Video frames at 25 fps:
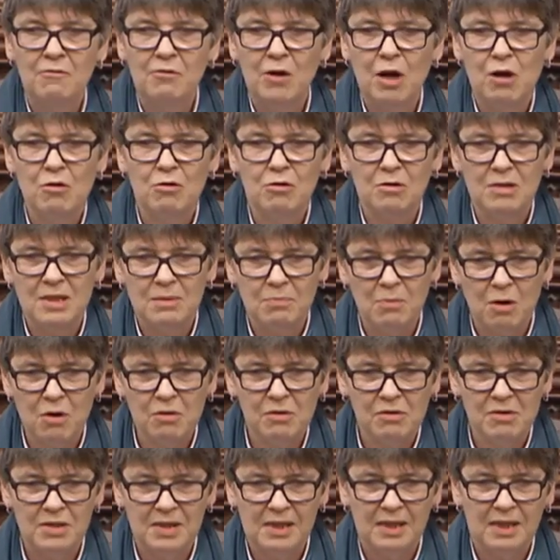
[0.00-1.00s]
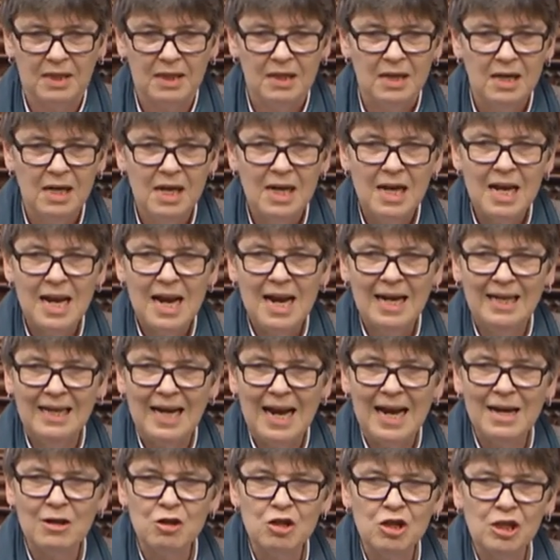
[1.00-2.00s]
of local democracy,
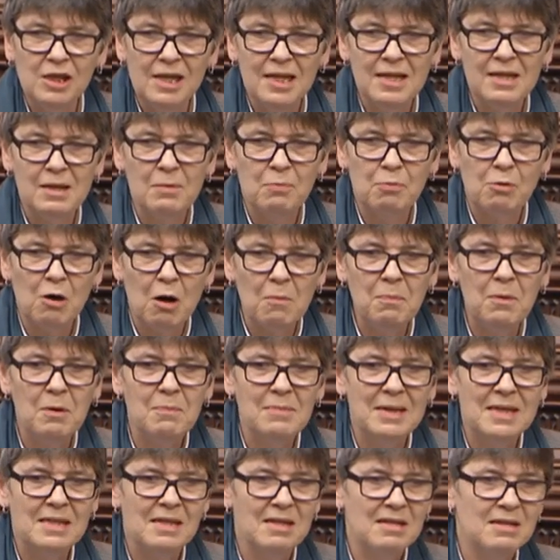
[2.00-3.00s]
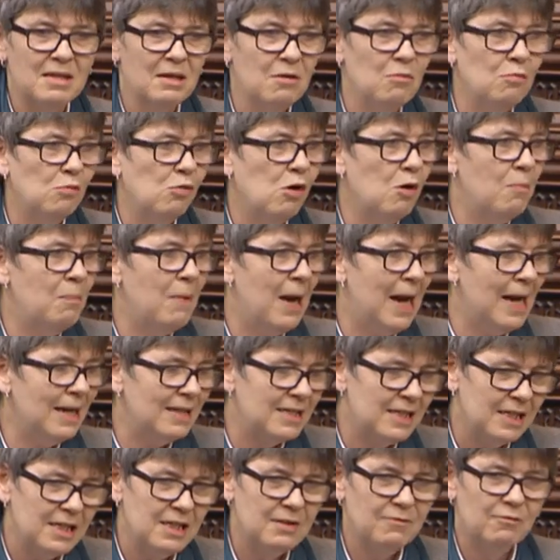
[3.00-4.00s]
and actually the problem is that what
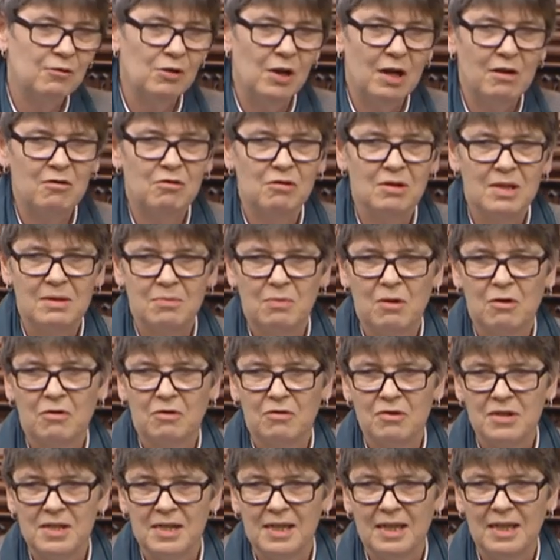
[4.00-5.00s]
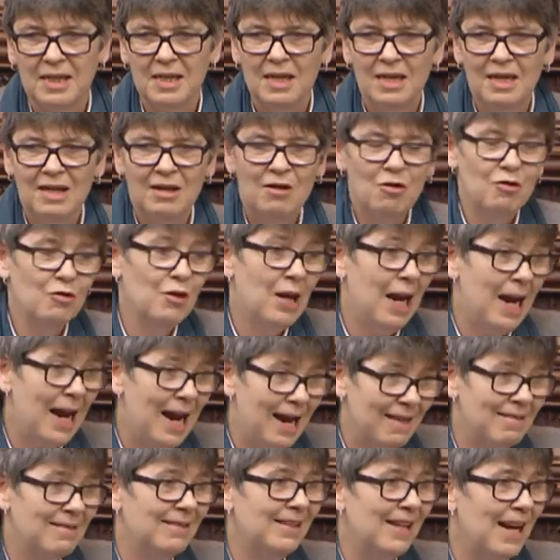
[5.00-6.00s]
passes for local democracy or
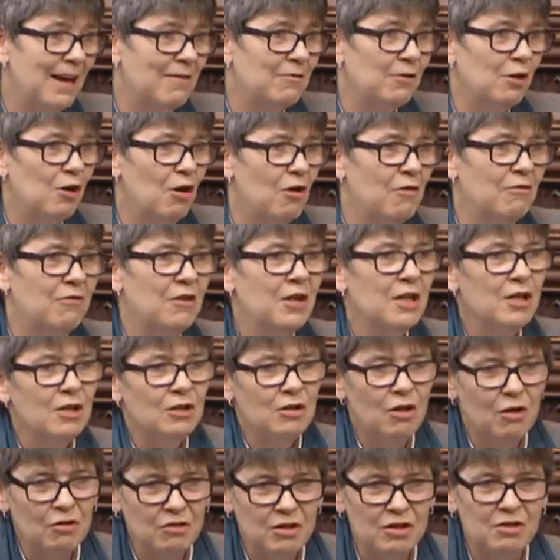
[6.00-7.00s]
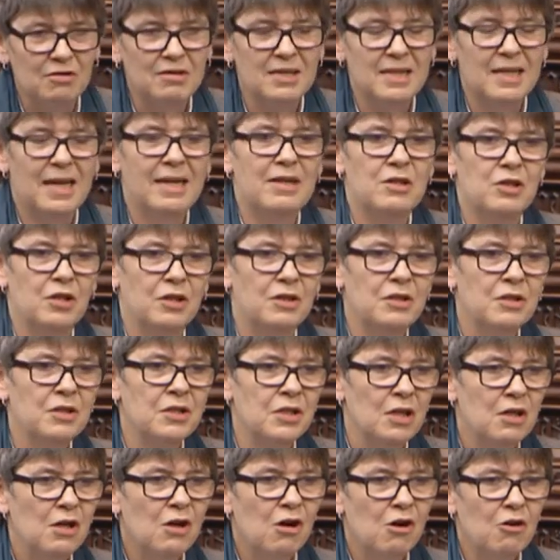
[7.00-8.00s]
at the level of
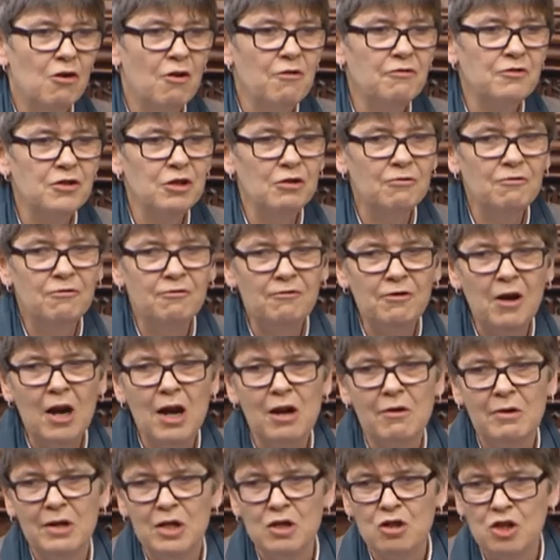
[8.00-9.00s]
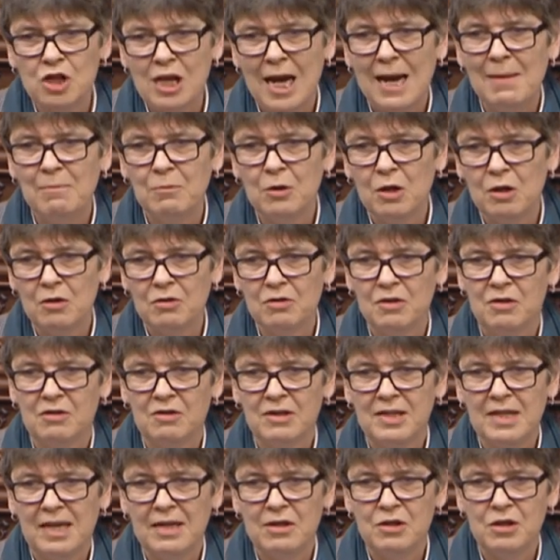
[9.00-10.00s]
consultations are often faux and sham
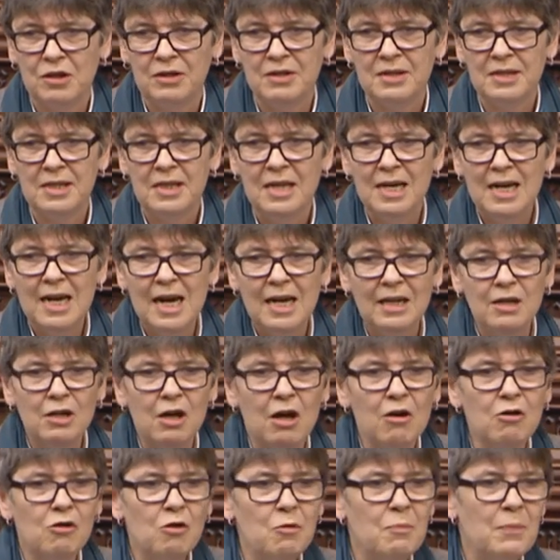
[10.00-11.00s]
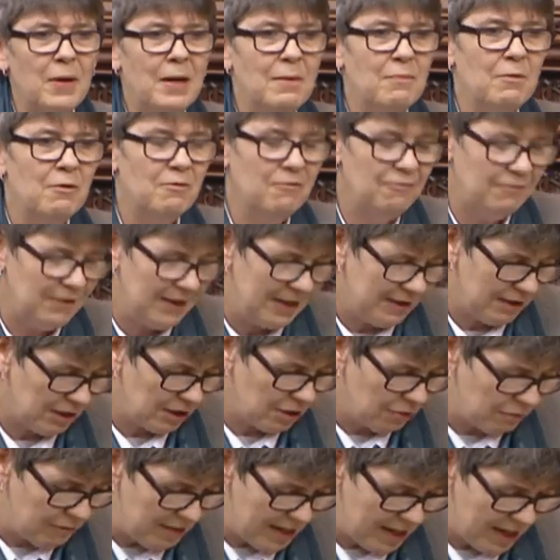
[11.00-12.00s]
consultations, and local people feel
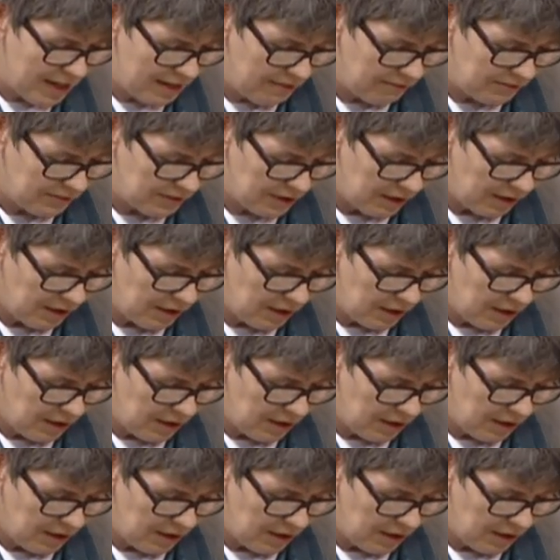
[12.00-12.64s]
aggrieved.